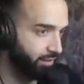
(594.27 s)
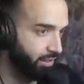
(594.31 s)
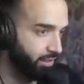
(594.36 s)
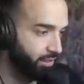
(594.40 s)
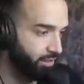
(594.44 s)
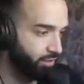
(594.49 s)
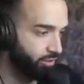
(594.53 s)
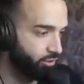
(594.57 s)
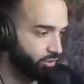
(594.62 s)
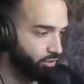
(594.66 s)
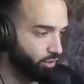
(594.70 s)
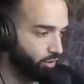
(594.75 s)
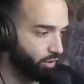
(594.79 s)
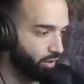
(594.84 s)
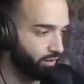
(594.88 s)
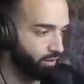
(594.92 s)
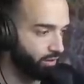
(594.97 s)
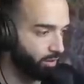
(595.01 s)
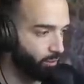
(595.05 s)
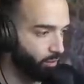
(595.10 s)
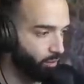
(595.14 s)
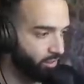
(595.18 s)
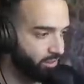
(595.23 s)
So on the
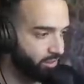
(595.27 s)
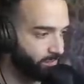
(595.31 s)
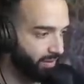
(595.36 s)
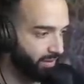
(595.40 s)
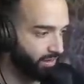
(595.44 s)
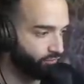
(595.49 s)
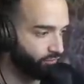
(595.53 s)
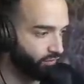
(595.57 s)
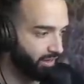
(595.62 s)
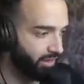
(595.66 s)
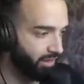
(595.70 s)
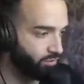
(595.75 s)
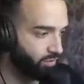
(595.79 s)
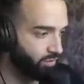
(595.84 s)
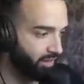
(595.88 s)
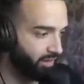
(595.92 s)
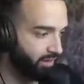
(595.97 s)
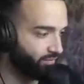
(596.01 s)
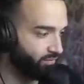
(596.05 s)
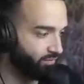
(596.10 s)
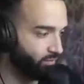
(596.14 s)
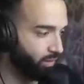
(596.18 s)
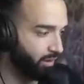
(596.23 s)
opponent's main phase,
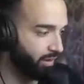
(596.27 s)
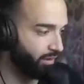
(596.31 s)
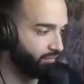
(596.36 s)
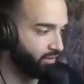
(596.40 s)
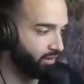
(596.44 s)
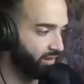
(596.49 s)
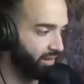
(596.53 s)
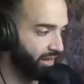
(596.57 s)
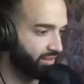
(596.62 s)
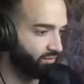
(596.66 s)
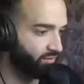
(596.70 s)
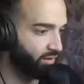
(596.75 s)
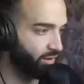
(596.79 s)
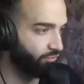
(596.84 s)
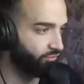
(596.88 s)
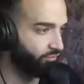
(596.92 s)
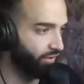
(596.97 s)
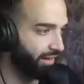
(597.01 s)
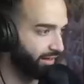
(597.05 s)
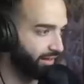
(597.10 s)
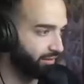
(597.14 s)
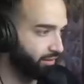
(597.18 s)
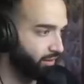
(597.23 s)
whenever they activate
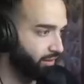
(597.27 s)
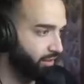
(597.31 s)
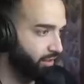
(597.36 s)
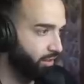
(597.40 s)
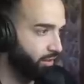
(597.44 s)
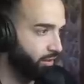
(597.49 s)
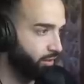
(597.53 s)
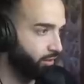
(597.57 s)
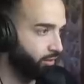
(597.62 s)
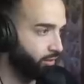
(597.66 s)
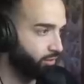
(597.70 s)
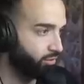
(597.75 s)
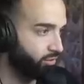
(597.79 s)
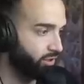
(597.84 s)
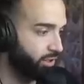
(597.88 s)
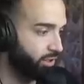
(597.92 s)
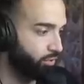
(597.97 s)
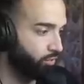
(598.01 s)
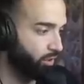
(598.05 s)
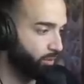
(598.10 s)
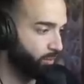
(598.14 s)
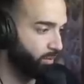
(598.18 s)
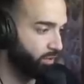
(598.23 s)
effect, you can go TG Wonder
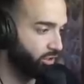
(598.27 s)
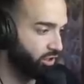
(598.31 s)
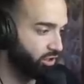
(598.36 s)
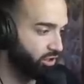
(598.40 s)
Magician.